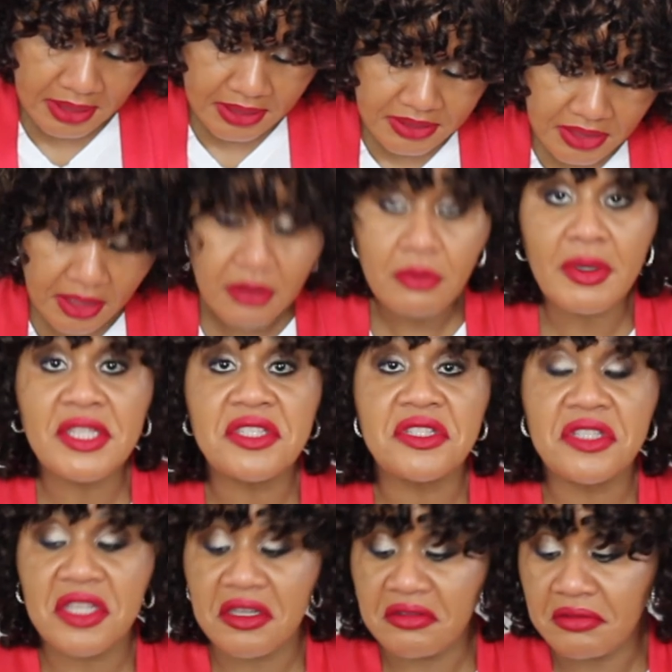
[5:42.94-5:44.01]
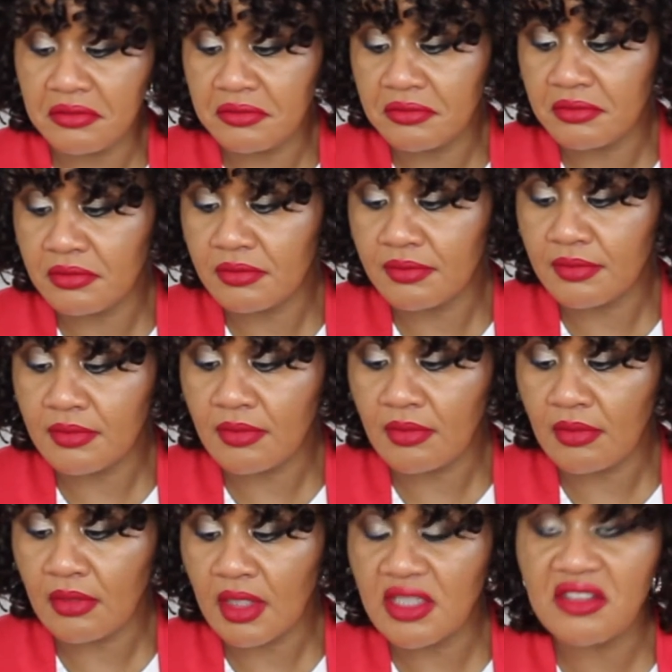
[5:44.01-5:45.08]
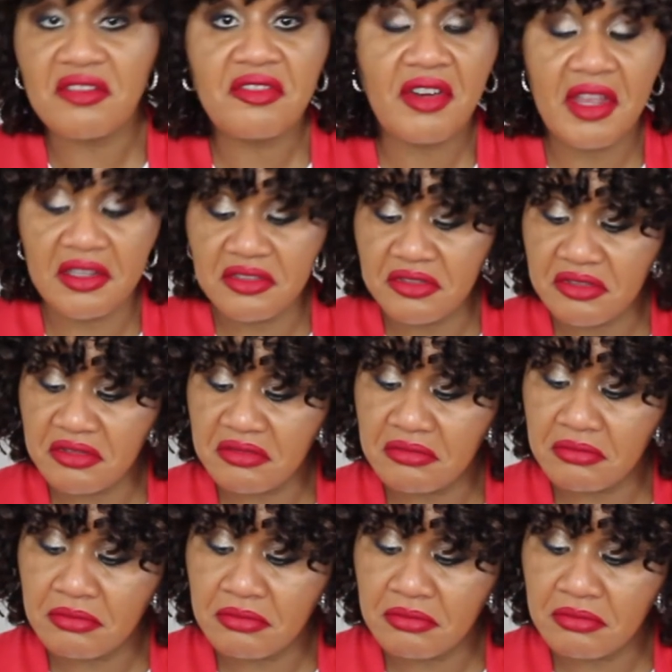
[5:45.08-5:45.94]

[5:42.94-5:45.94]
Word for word: that is it. The rest is in, is in French.